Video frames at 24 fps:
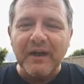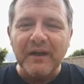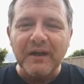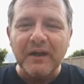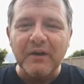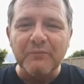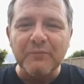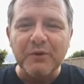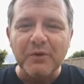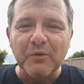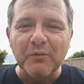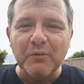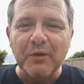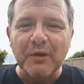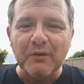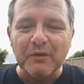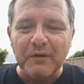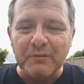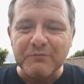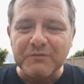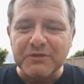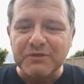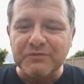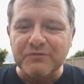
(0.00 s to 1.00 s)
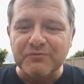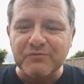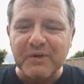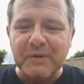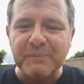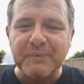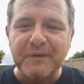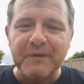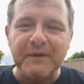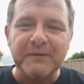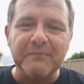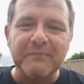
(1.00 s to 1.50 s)
I hope you're well. I'm just
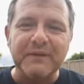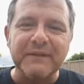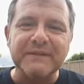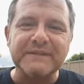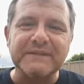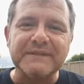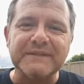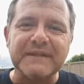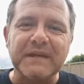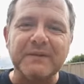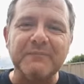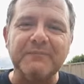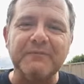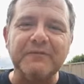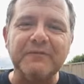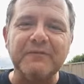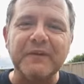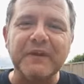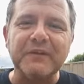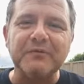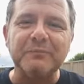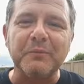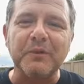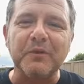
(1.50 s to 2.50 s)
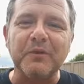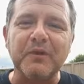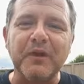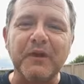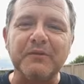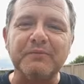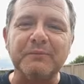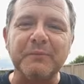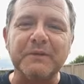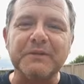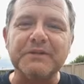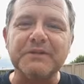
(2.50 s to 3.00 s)
wrapping up this um, Facebook
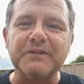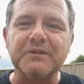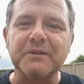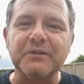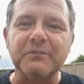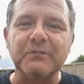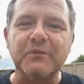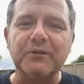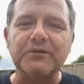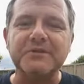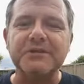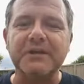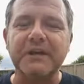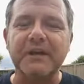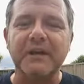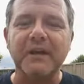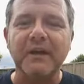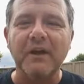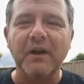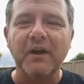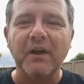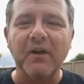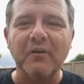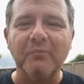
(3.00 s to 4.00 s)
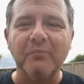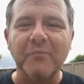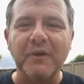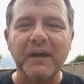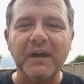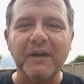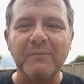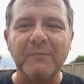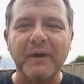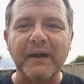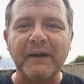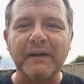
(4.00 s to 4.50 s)
Live, but you can watch it on
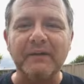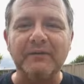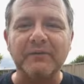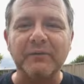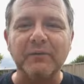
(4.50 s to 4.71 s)
playback.